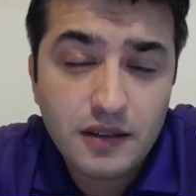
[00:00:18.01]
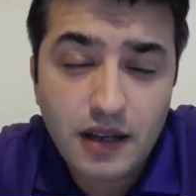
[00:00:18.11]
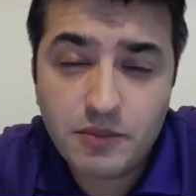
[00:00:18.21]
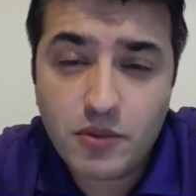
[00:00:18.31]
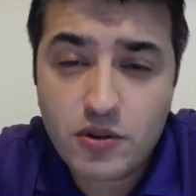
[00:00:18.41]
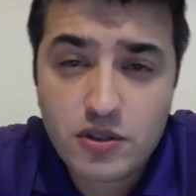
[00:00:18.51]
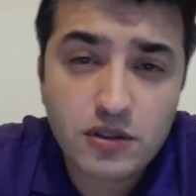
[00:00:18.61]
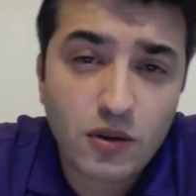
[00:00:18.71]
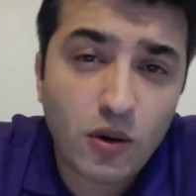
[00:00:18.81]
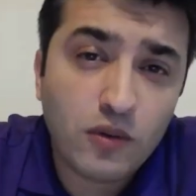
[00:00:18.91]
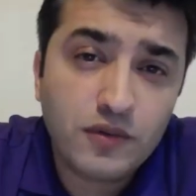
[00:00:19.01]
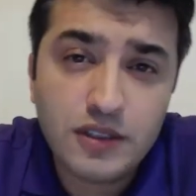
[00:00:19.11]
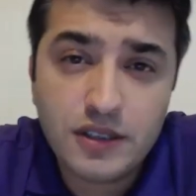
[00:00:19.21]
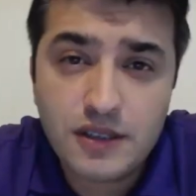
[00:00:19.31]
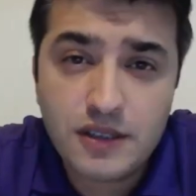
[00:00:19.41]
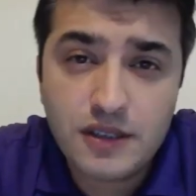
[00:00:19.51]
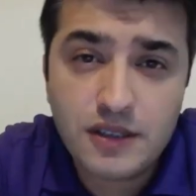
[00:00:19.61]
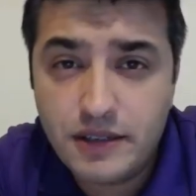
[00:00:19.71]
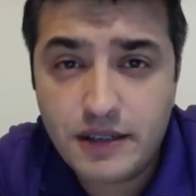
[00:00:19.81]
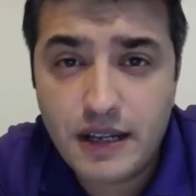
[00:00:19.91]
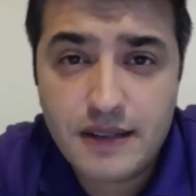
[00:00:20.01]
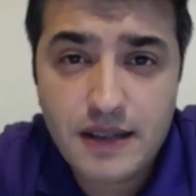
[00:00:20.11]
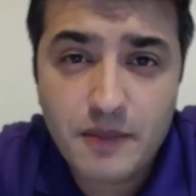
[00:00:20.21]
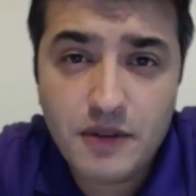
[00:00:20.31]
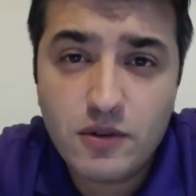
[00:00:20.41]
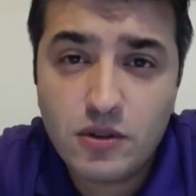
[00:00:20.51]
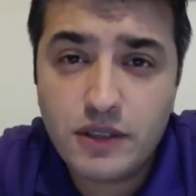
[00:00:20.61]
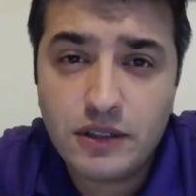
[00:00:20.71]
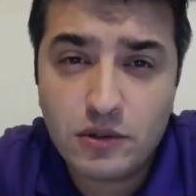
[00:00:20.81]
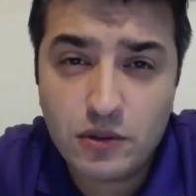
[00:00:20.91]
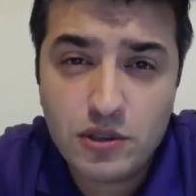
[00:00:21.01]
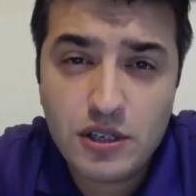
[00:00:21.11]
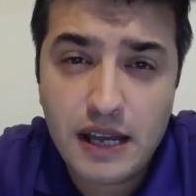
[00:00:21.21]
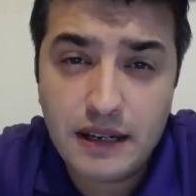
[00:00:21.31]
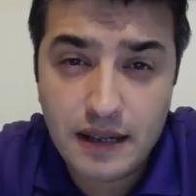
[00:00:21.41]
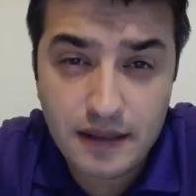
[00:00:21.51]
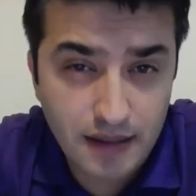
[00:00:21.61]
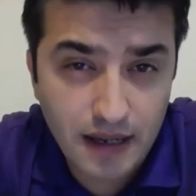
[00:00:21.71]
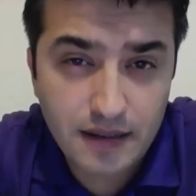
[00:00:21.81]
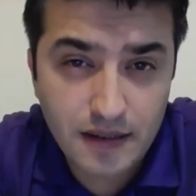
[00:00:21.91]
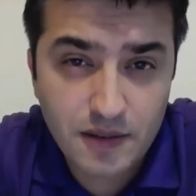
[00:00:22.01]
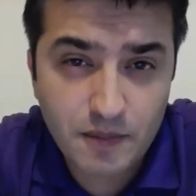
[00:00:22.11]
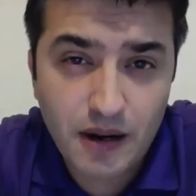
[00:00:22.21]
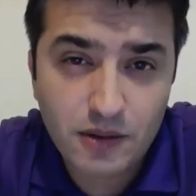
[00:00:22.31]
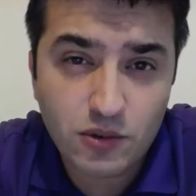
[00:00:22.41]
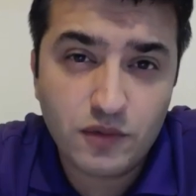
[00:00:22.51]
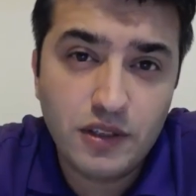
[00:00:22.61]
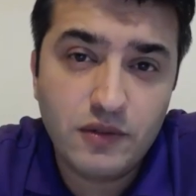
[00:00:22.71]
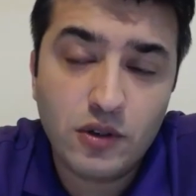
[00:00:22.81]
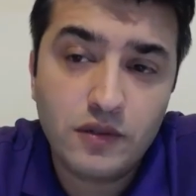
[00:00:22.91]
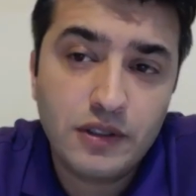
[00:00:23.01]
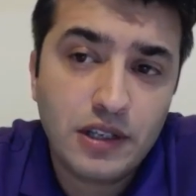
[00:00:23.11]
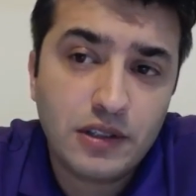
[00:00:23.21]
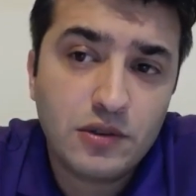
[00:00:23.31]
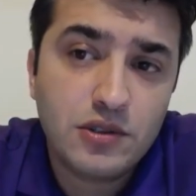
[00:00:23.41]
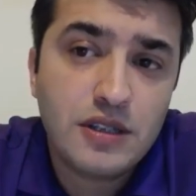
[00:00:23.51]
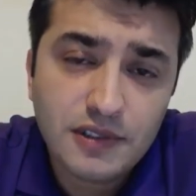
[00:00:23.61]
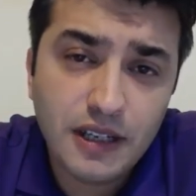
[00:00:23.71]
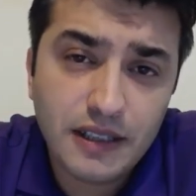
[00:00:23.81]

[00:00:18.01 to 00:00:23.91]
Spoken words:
10% of the CCDE written exam, evolving technologies, and SDN is part of the evolving technologies,